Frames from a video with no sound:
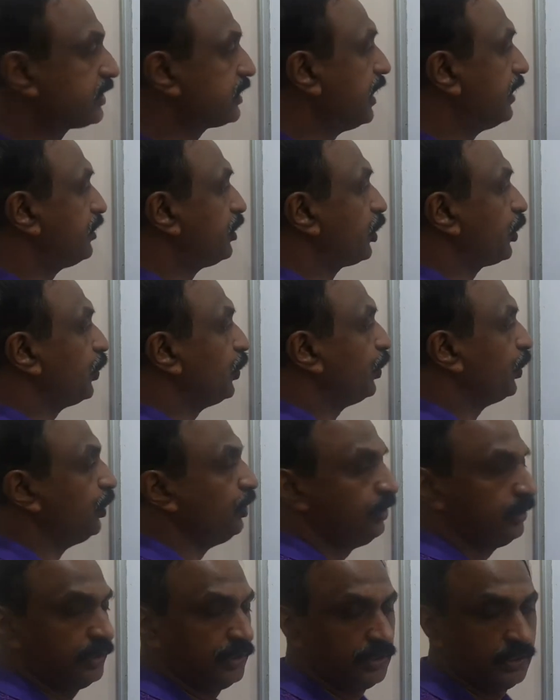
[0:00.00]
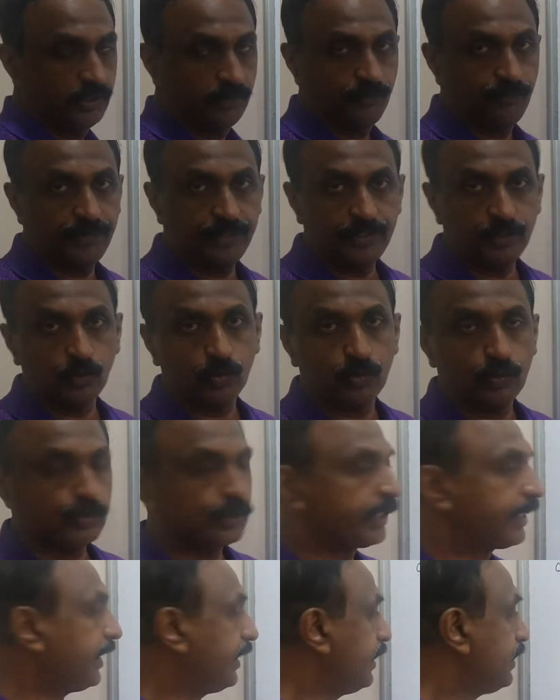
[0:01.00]
Center you know. We don't know
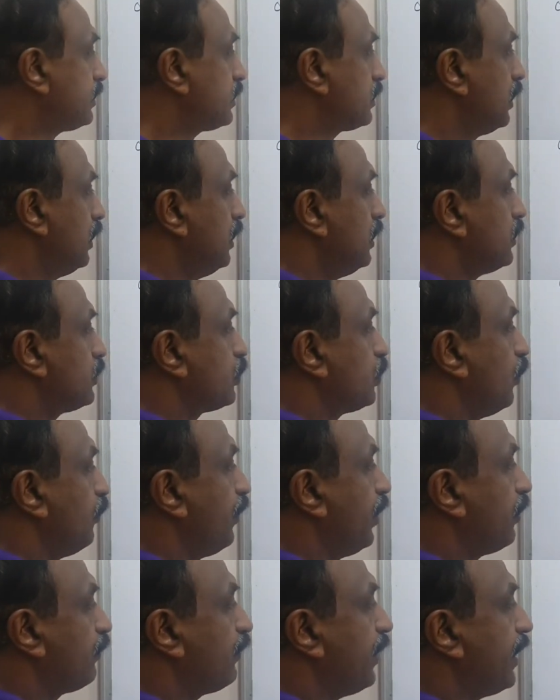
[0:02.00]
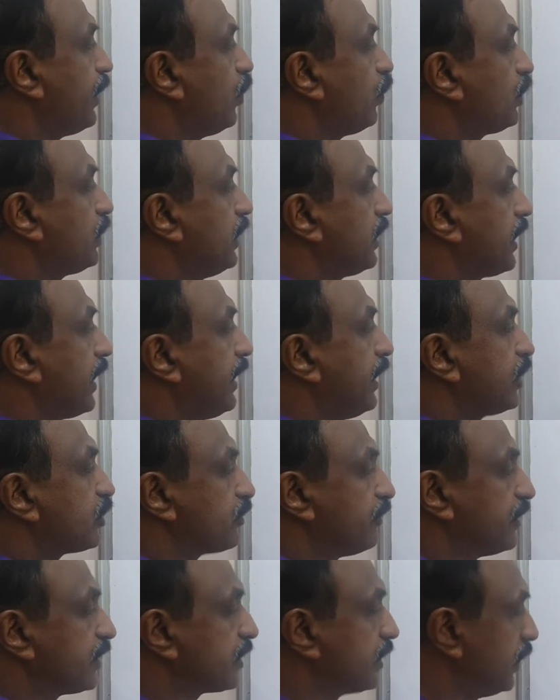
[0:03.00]
the radius. So we'll find out the radius
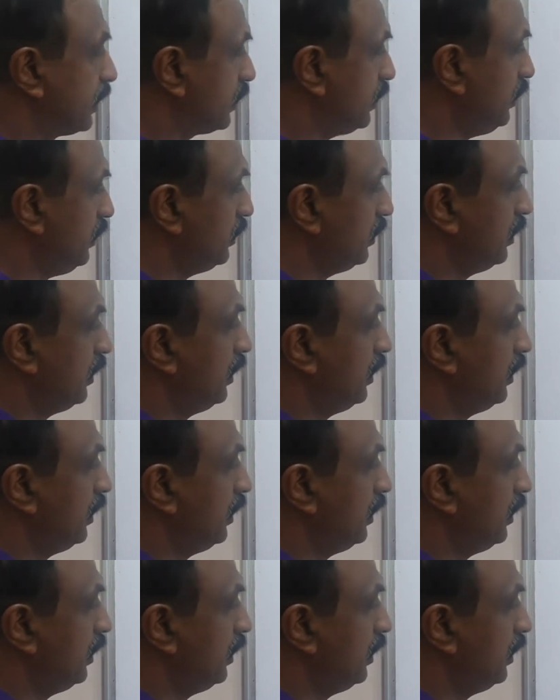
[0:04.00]
of the circle.